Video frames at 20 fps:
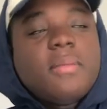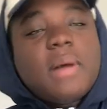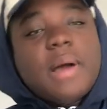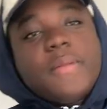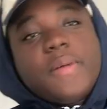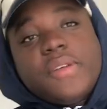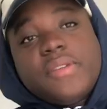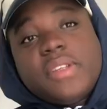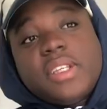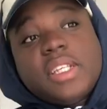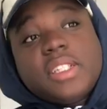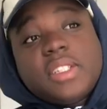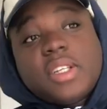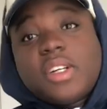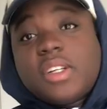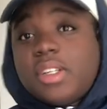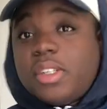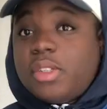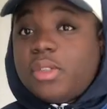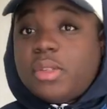My birthday is
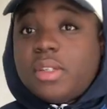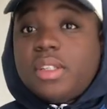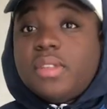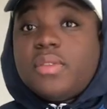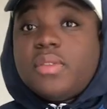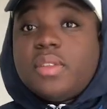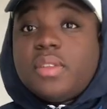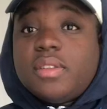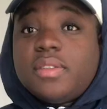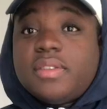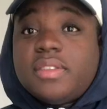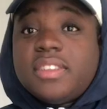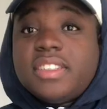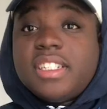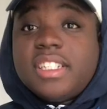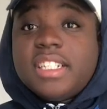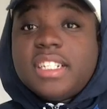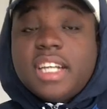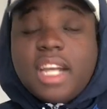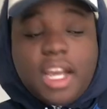August 24th.
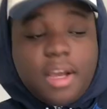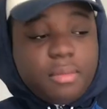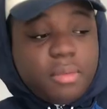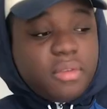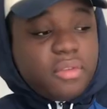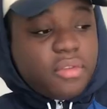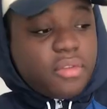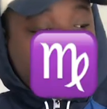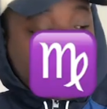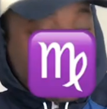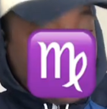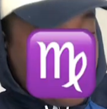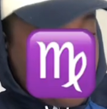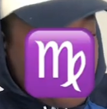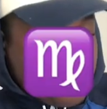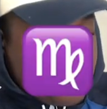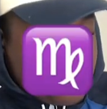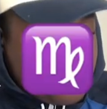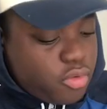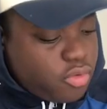I'm a
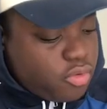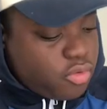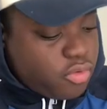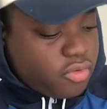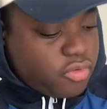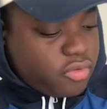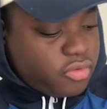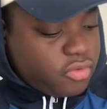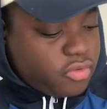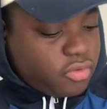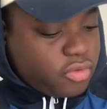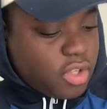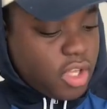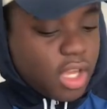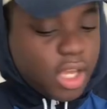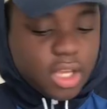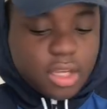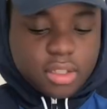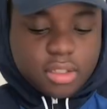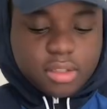Virgo. Yeah,
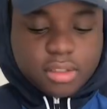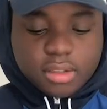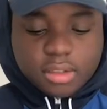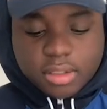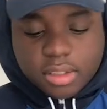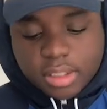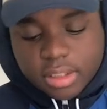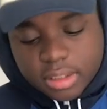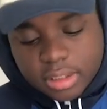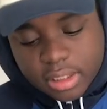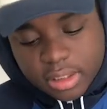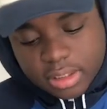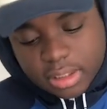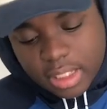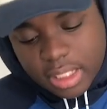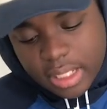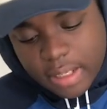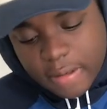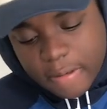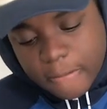that's
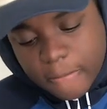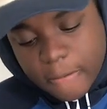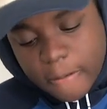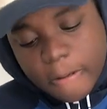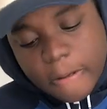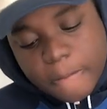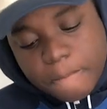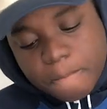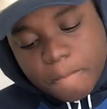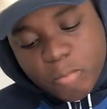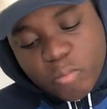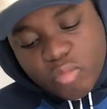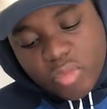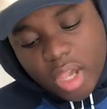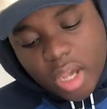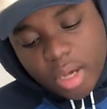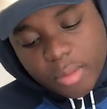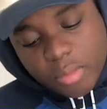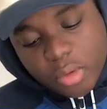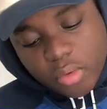what I say.
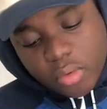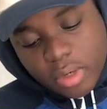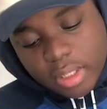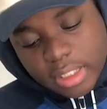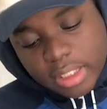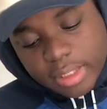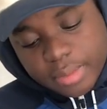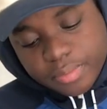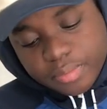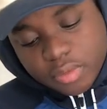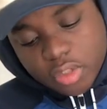You really?